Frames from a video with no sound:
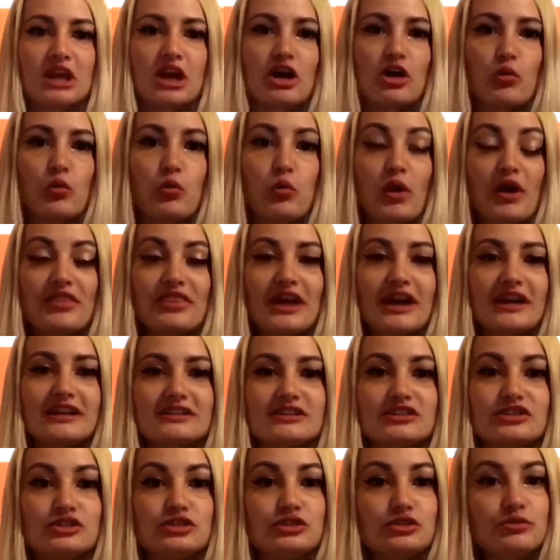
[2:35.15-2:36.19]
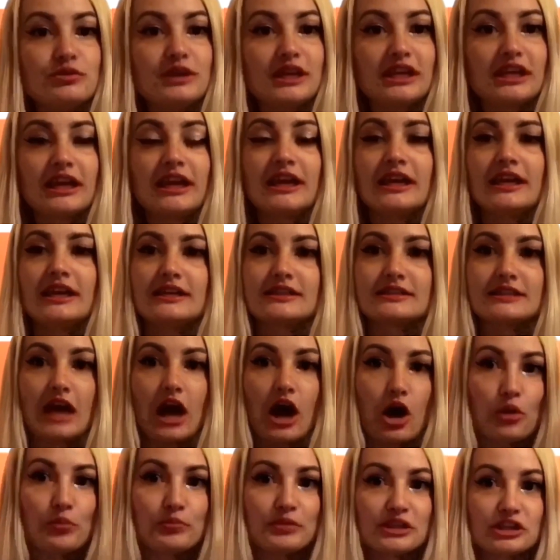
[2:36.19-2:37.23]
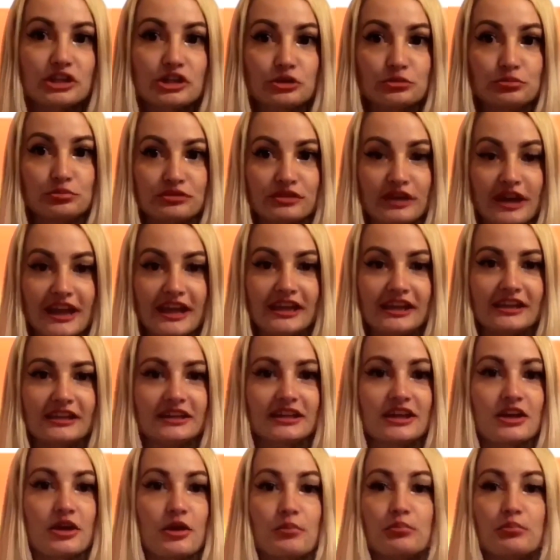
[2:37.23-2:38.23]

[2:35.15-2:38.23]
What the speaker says: What that is doing is helping your brain